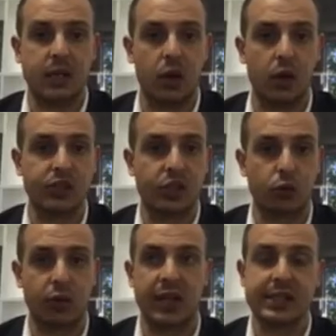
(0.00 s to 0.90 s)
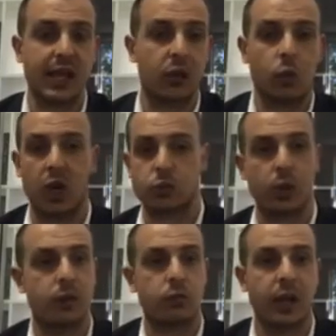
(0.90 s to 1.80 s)
your loans in arrears. Otherwise,
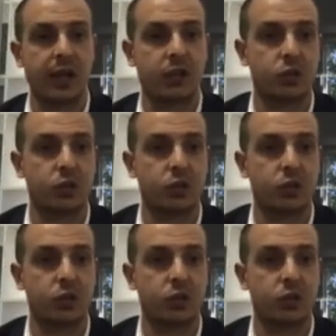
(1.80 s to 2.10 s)
we're